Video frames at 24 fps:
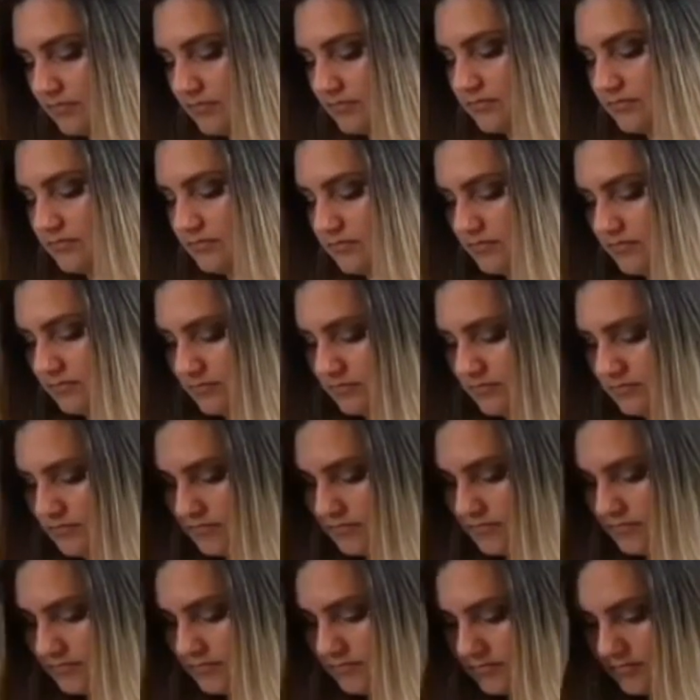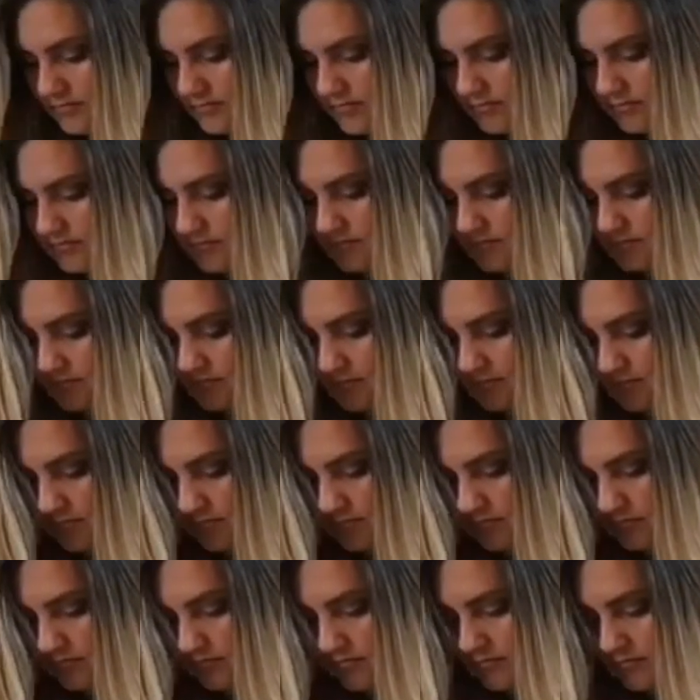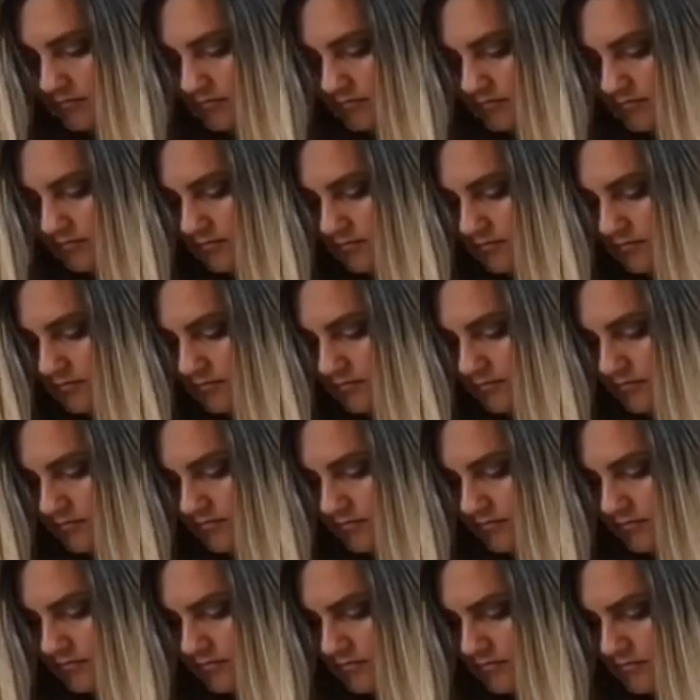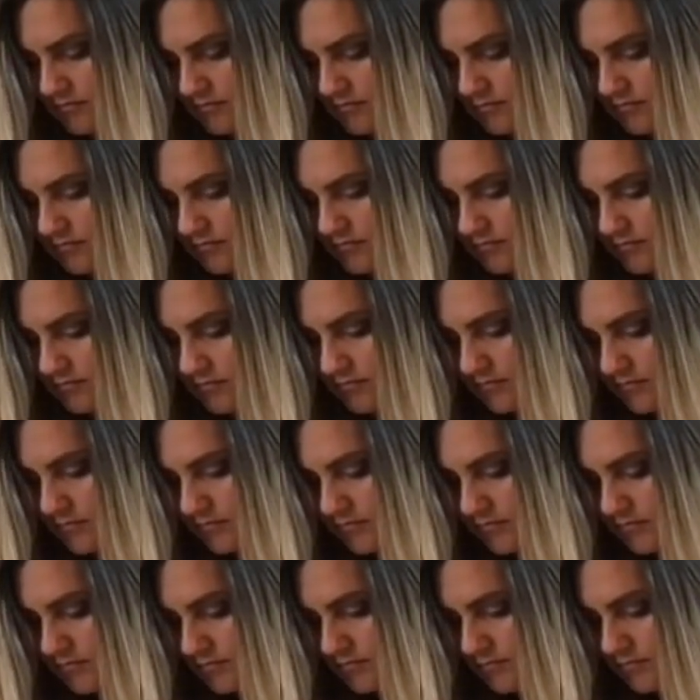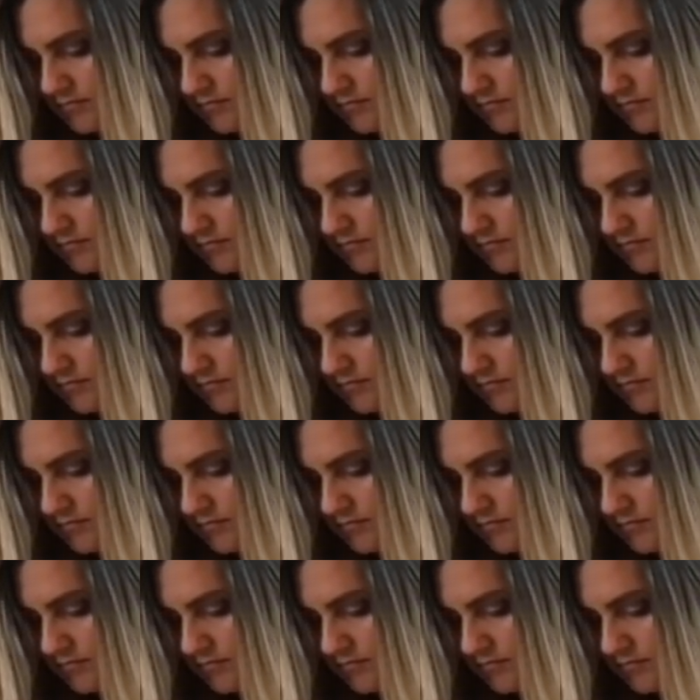[no speech]